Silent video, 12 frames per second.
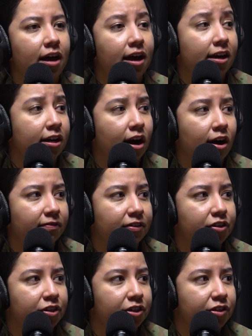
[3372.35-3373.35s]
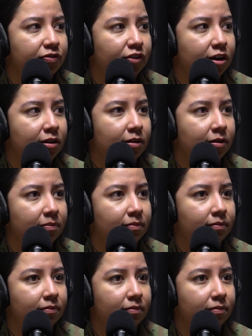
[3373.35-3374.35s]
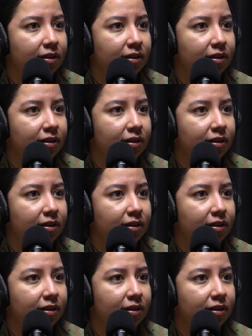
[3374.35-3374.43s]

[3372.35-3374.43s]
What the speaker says: any officers from